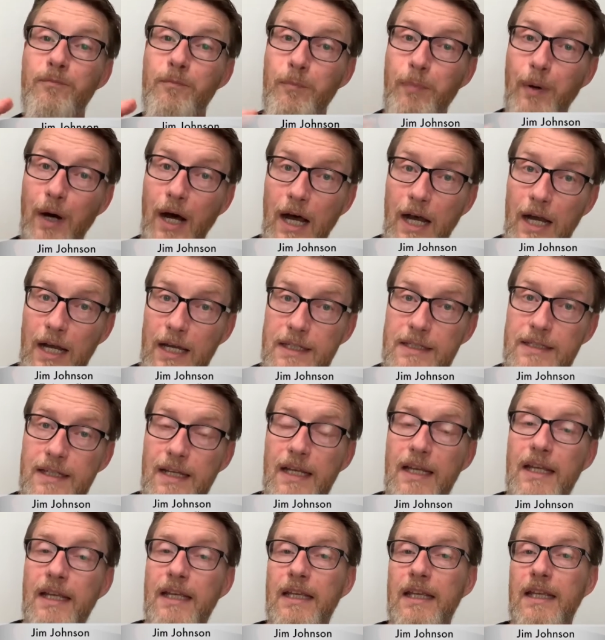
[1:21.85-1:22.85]
But
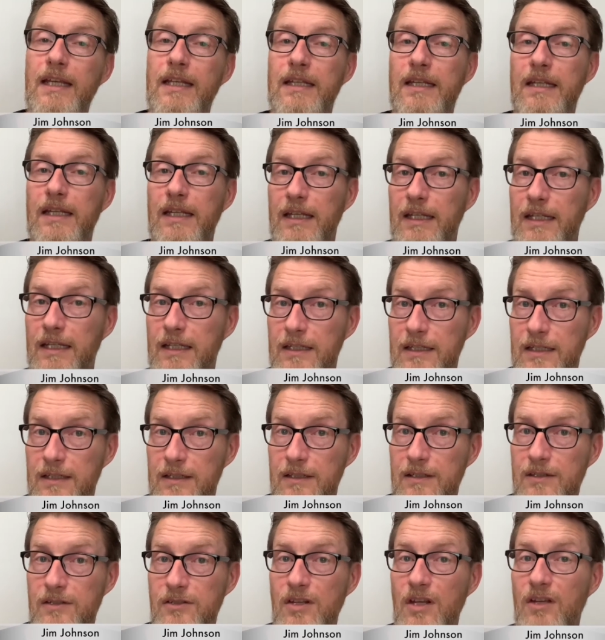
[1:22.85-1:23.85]
it
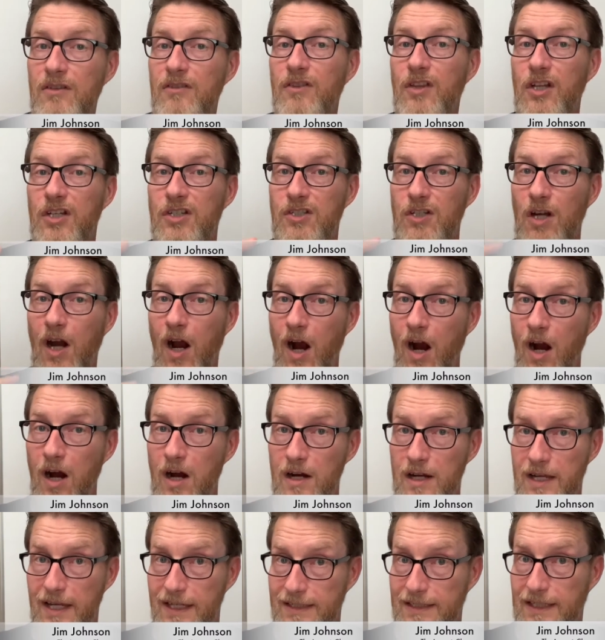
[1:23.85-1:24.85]
is the
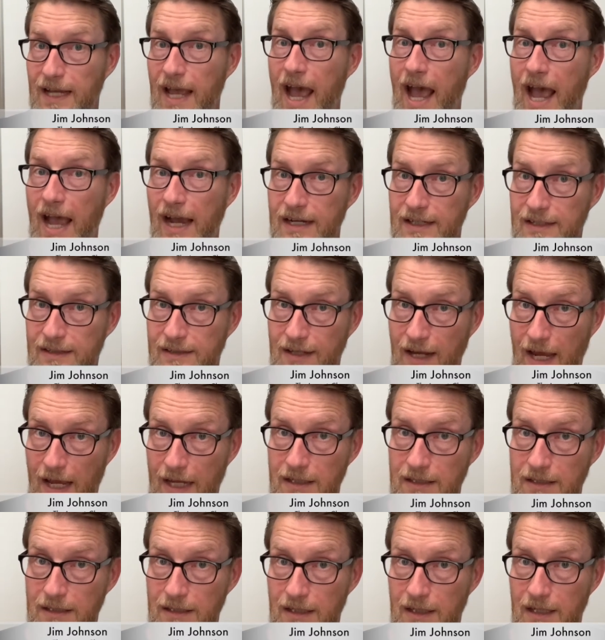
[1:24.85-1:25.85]
target
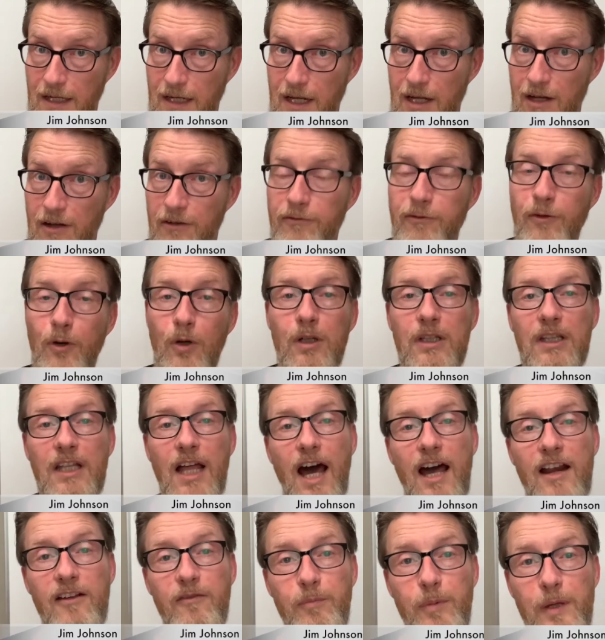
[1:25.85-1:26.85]
accent for a
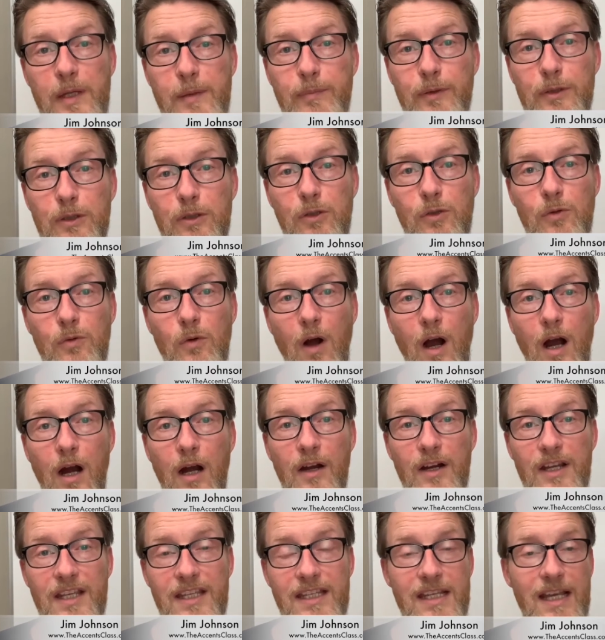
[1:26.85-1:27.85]
lot of people who
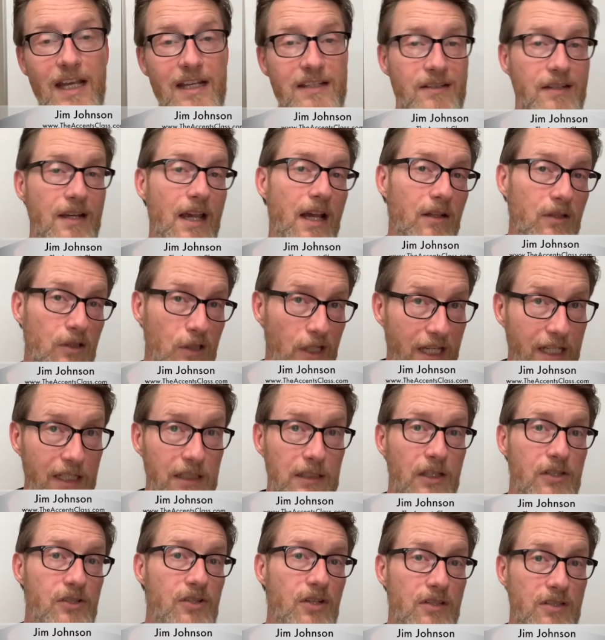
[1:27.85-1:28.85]
are ESL,
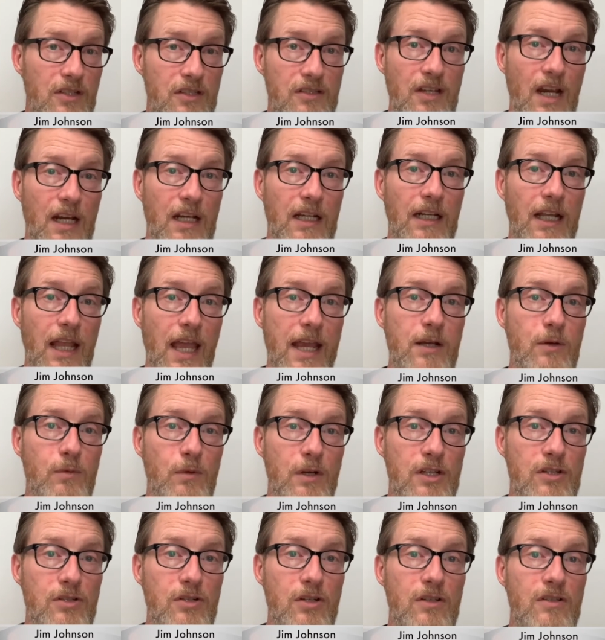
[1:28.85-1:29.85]
English as a Second
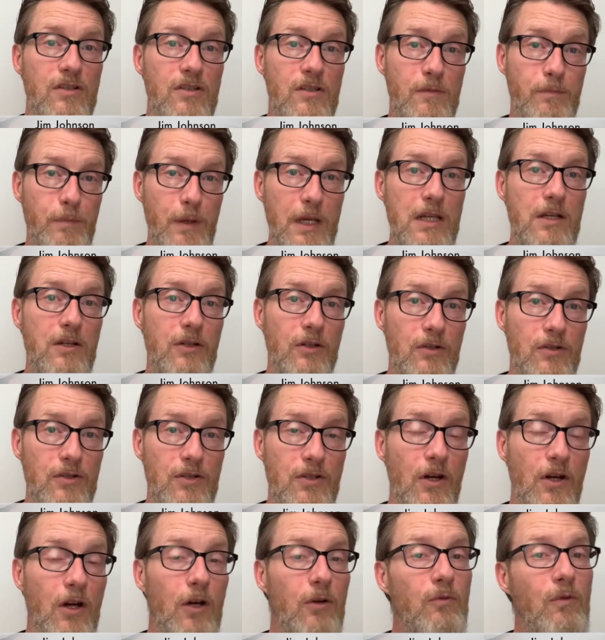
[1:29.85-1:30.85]
Language,
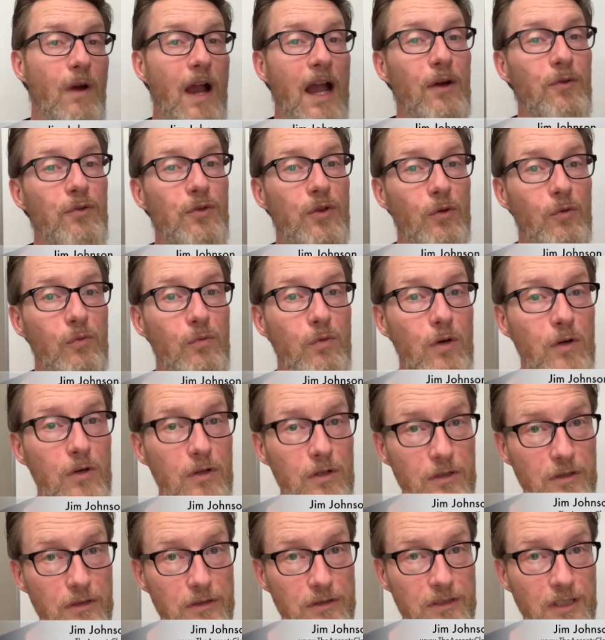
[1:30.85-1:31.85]
speakers around the
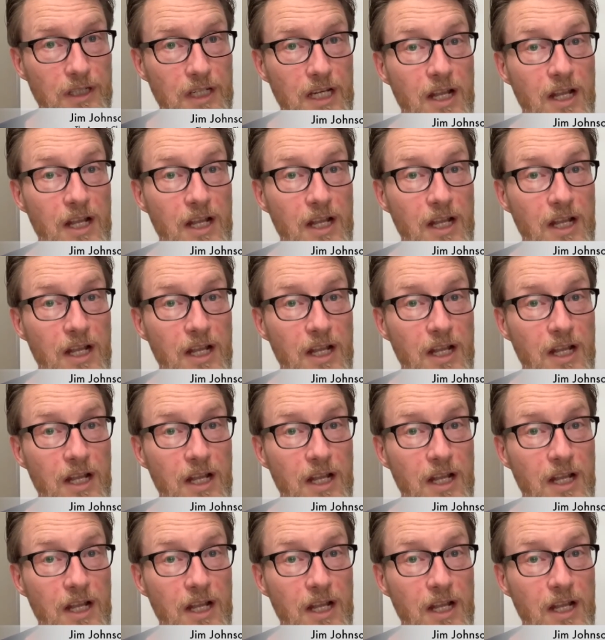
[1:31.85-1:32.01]
world.